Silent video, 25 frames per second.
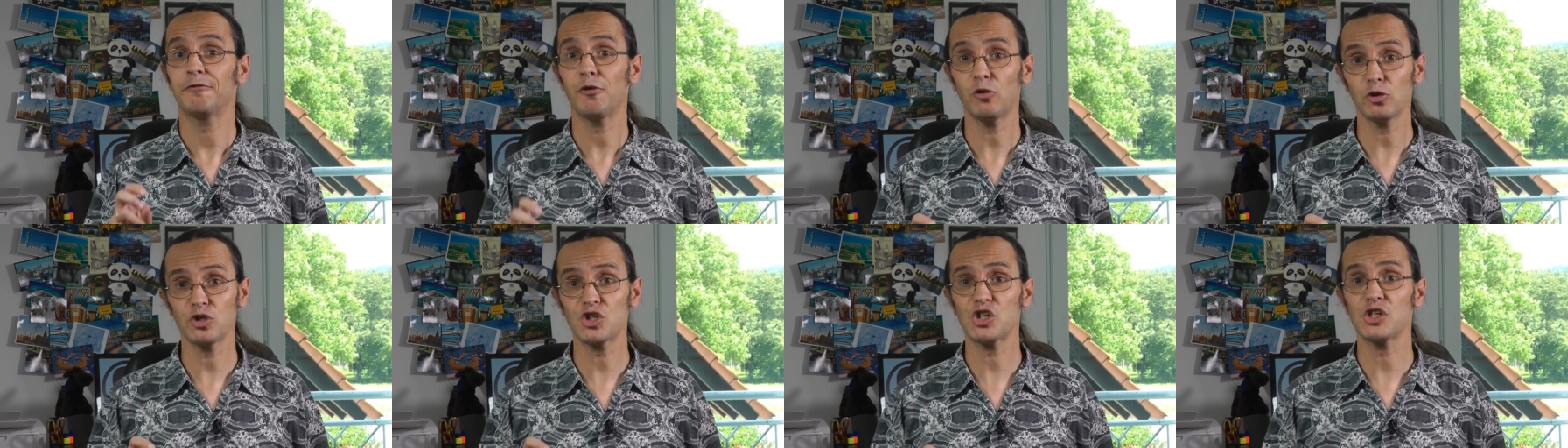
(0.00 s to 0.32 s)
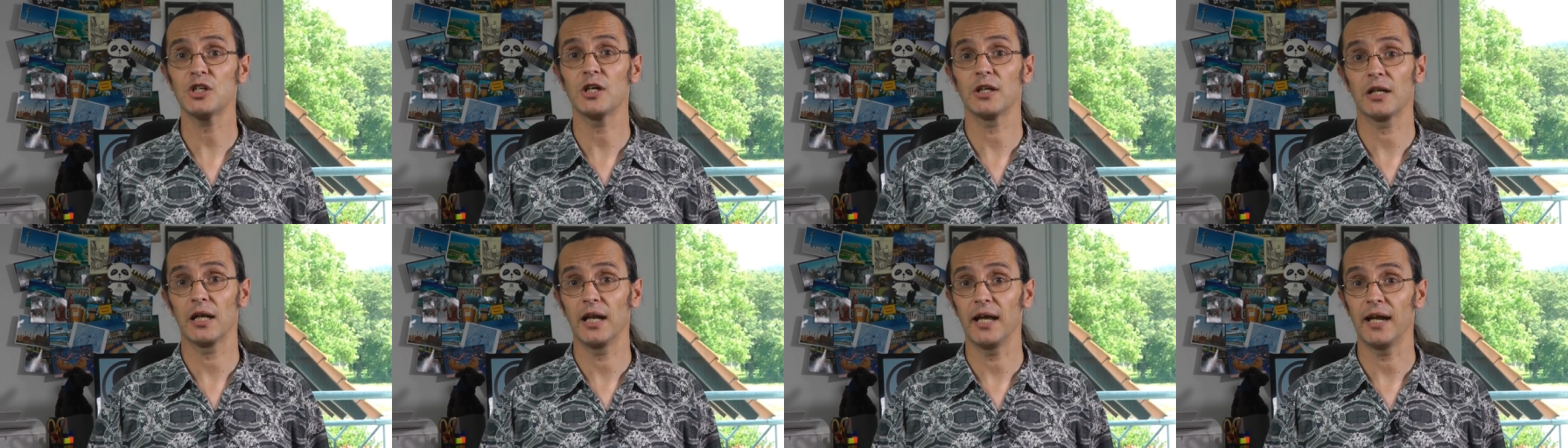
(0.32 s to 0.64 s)

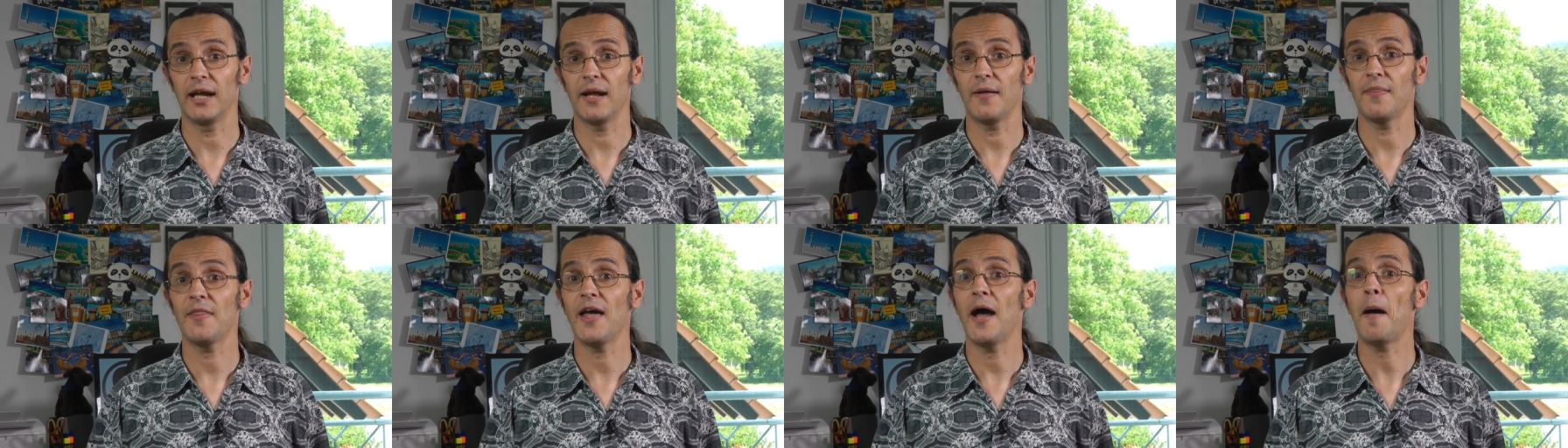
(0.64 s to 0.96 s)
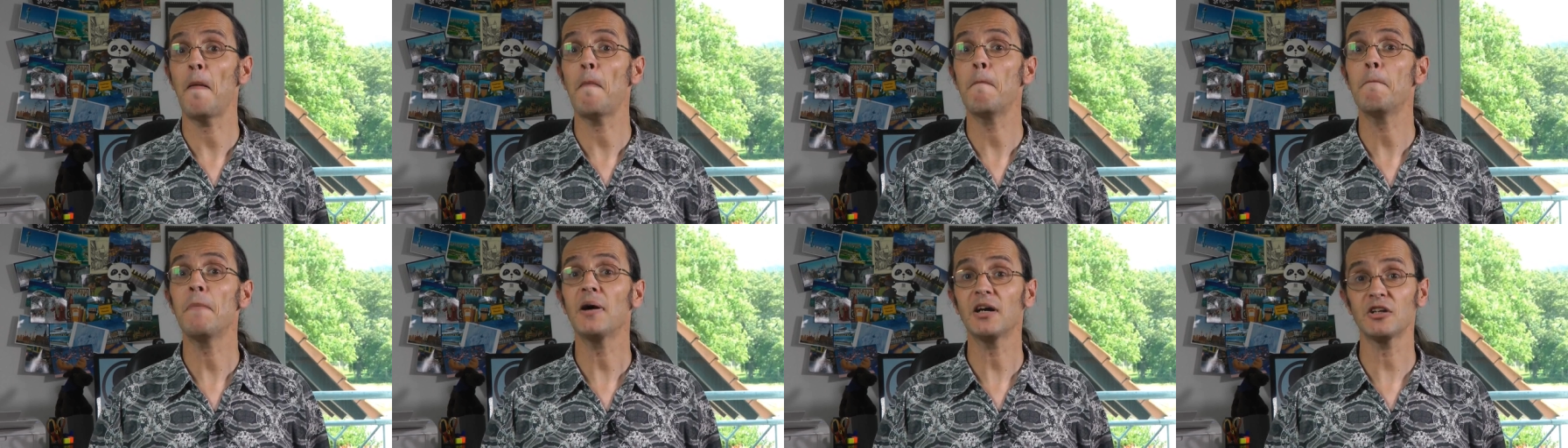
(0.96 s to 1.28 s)
Fortunately,
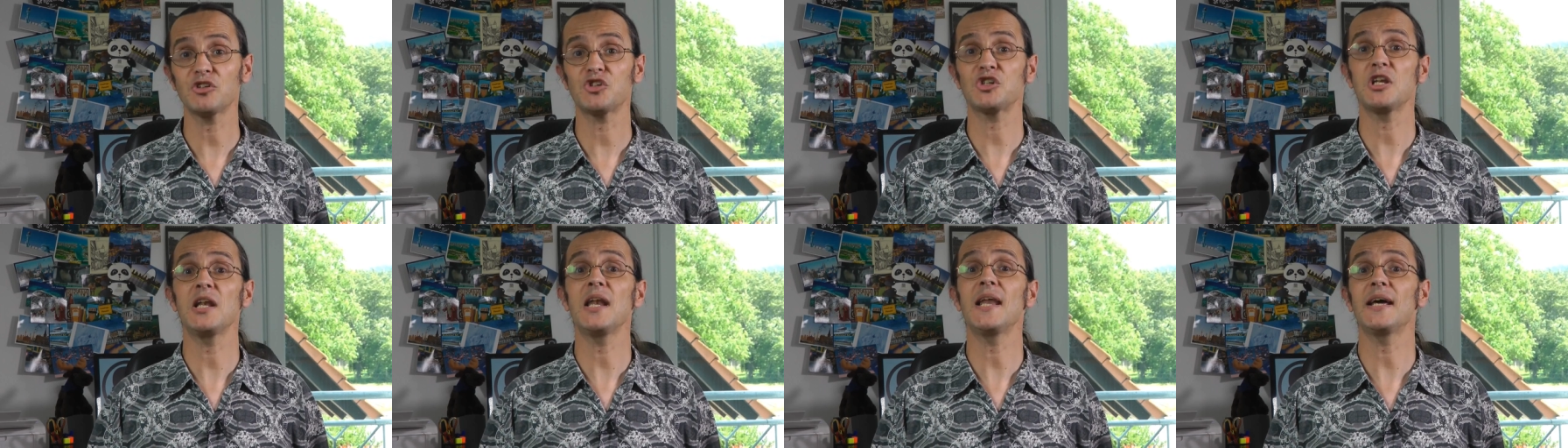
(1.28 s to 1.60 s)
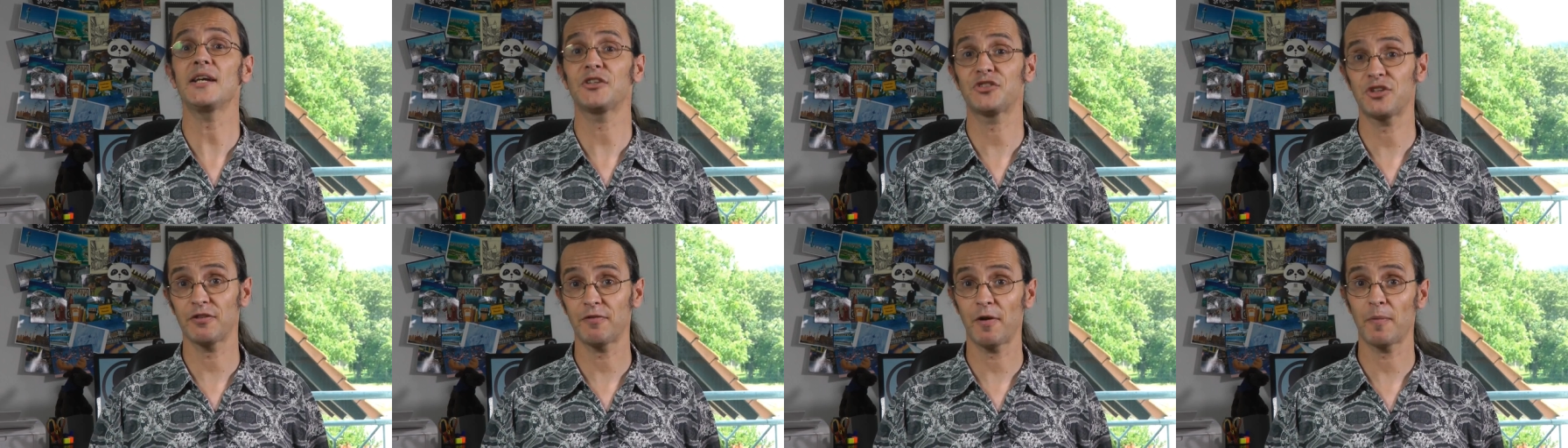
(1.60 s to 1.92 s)
they're much
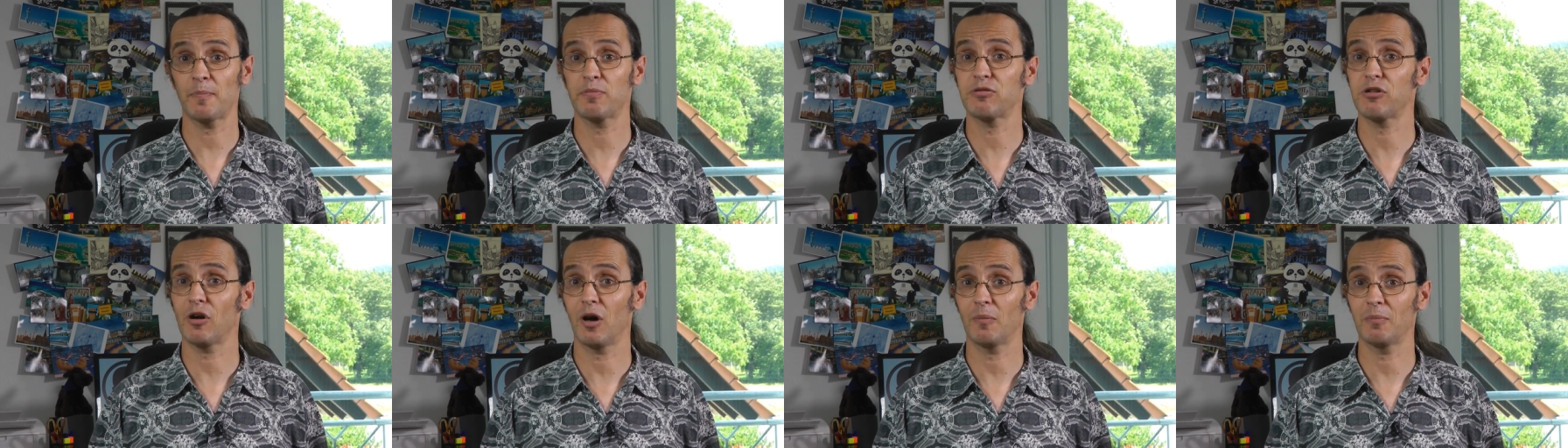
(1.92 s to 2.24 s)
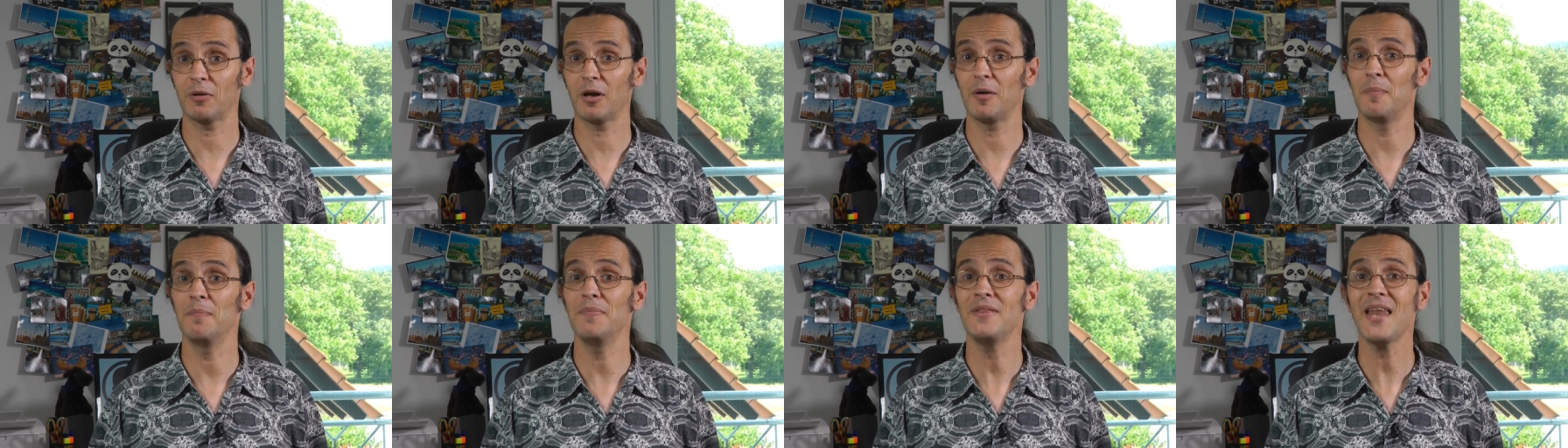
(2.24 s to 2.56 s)
less of a
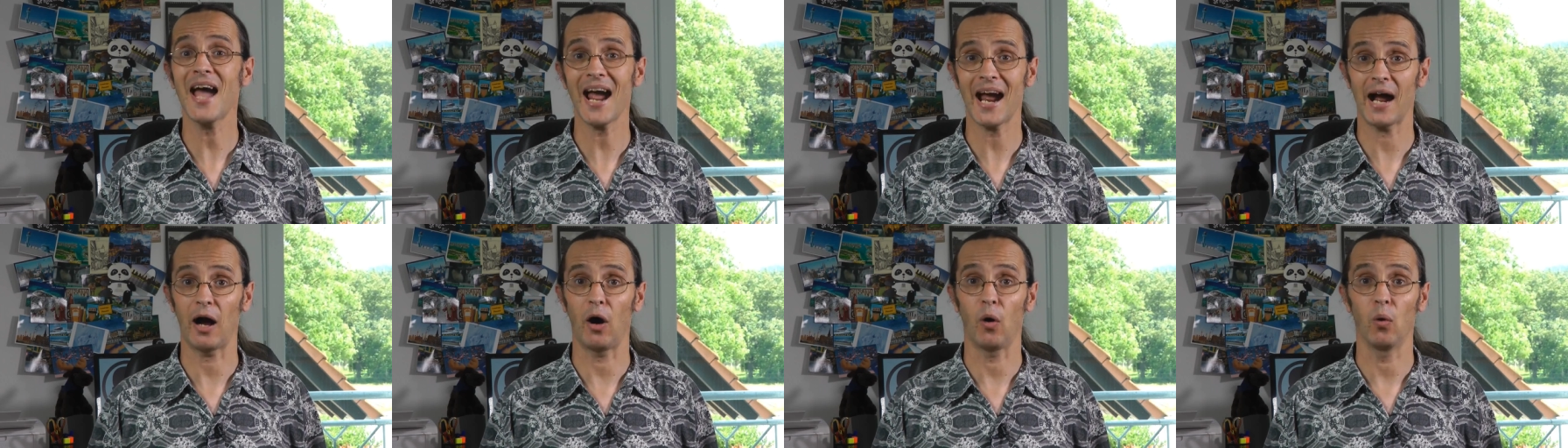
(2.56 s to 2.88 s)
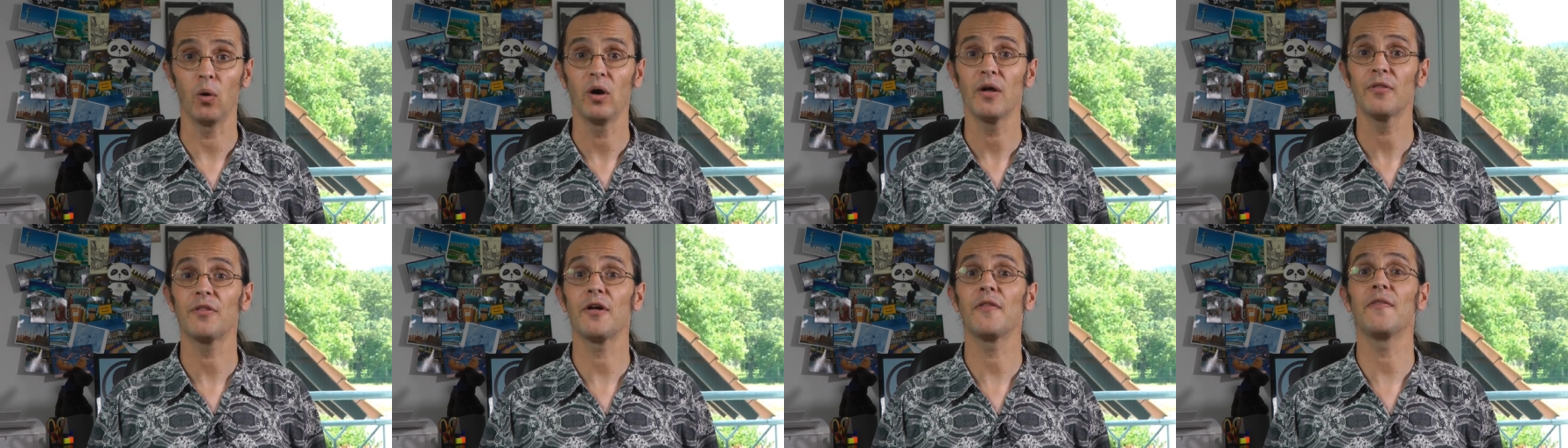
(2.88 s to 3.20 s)
problem
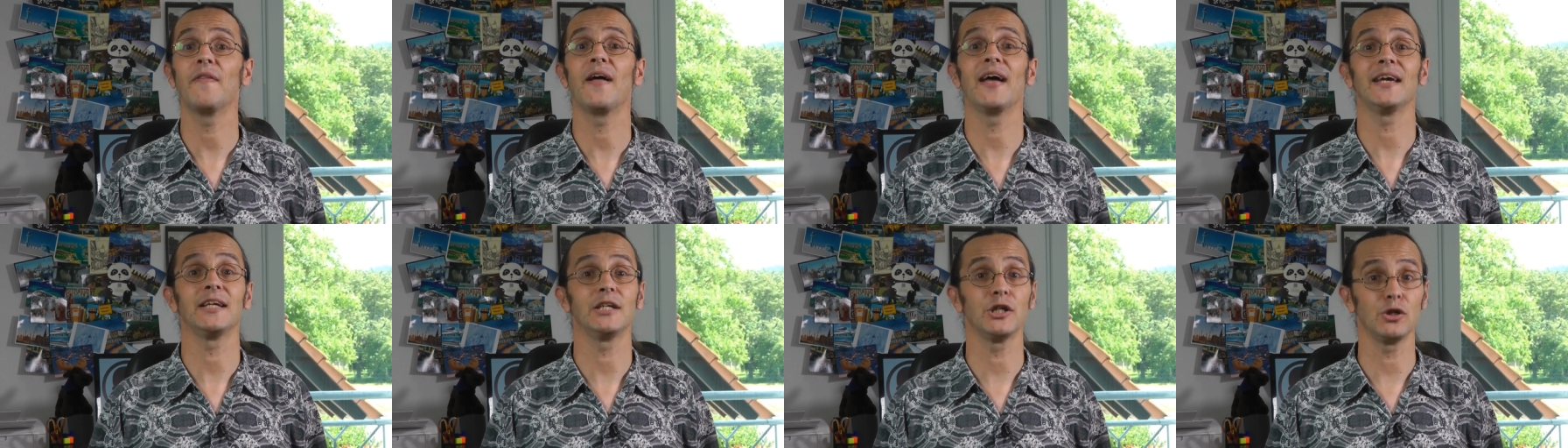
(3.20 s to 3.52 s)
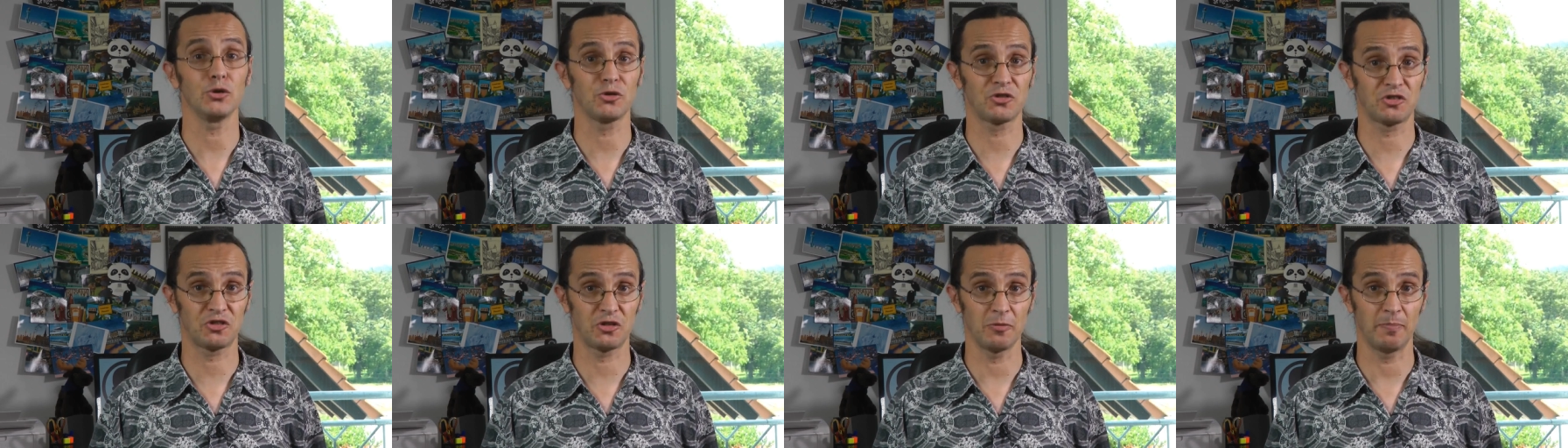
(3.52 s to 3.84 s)
now than they
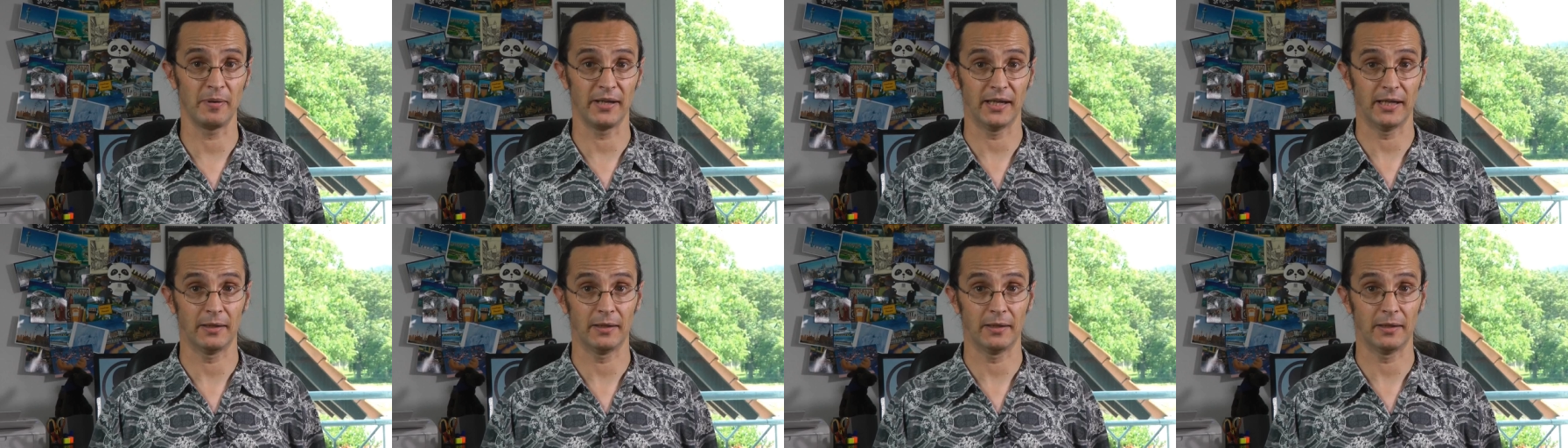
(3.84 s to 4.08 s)
used to